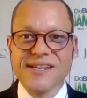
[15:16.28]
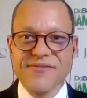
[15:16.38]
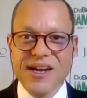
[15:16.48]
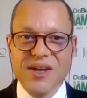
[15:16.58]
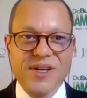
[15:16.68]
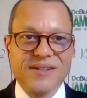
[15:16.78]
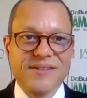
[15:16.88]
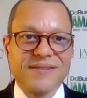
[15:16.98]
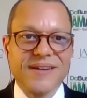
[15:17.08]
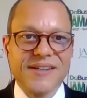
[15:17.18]

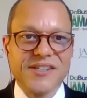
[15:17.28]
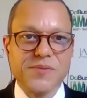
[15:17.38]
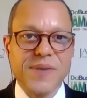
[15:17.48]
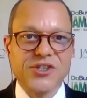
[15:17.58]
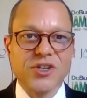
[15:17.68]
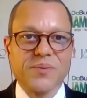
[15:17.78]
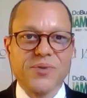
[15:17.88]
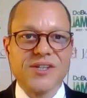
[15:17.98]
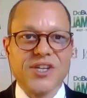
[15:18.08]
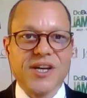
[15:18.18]
Development and Special
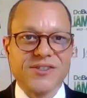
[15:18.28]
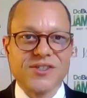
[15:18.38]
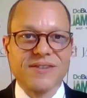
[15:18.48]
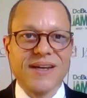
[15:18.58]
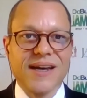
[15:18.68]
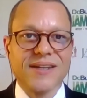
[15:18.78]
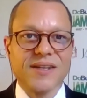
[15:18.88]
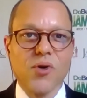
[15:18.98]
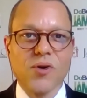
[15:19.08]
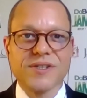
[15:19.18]
Projects at the
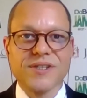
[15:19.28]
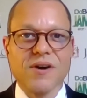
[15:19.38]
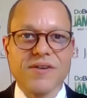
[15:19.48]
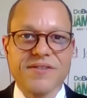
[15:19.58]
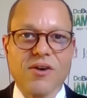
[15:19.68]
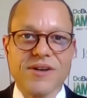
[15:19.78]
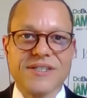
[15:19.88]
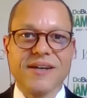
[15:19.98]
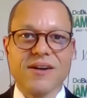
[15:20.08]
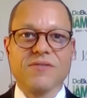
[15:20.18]
Port
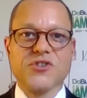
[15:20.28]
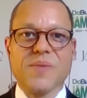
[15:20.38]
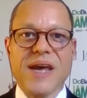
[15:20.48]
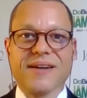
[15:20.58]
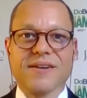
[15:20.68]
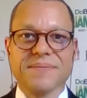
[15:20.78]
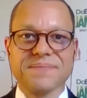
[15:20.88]
Authority of Jamaica.